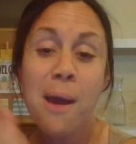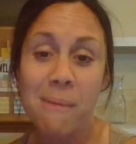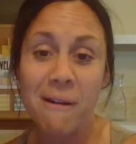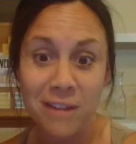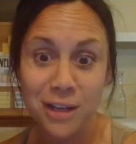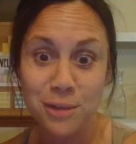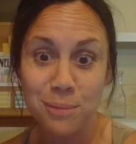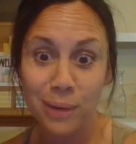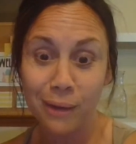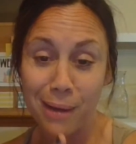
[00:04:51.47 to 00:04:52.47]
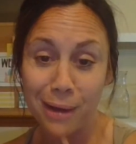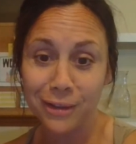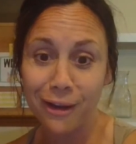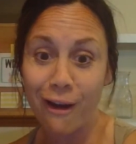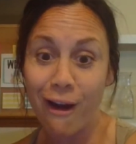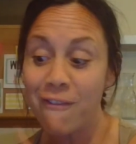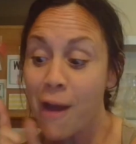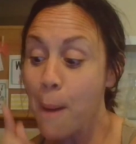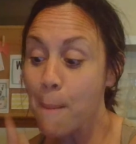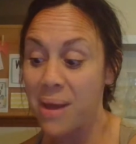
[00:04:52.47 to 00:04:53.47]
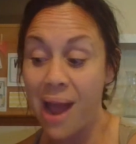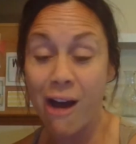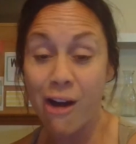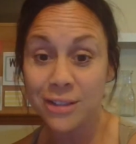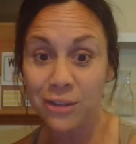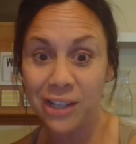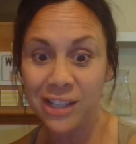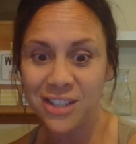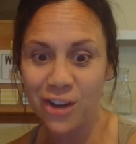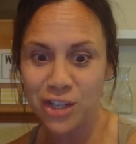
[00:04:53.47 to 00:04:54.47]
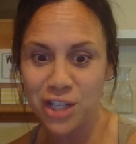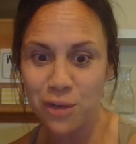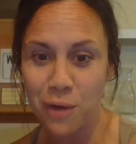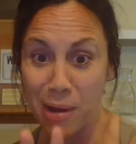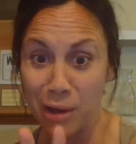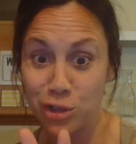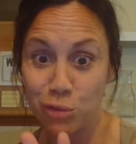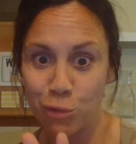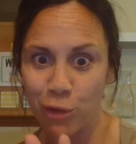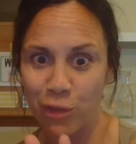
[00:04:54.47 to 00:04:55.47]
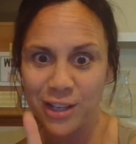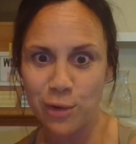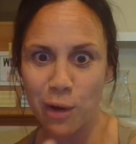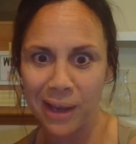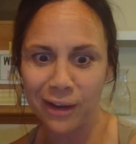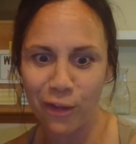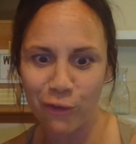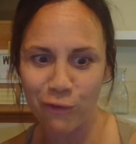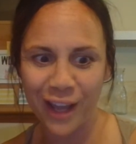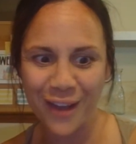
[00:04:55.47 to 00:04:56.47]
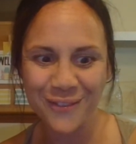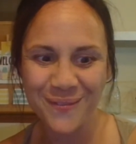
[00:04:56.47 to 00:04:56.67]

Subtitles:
My video is about to cut off, but I also need to talk to you about two more things, so I'll make another video.